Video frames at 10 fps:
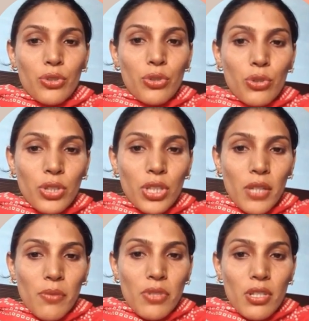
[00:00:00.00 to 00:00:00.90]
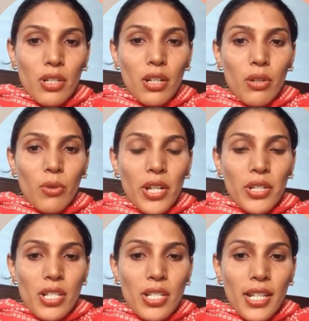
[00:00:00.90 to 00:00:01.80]
Through themes,
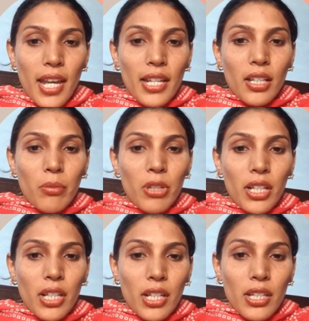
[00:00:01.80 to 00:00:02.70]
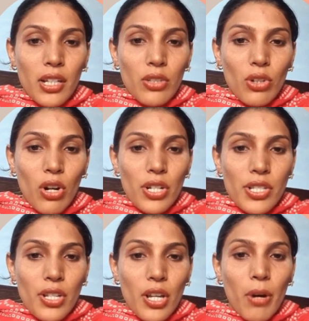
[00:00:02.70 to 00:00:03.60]
writers can communicate their
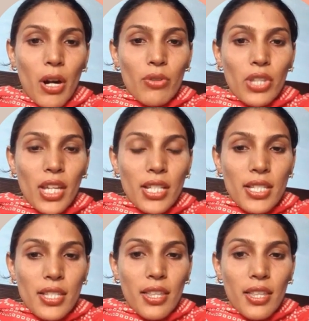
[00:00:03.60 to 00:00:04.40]
thoughts about things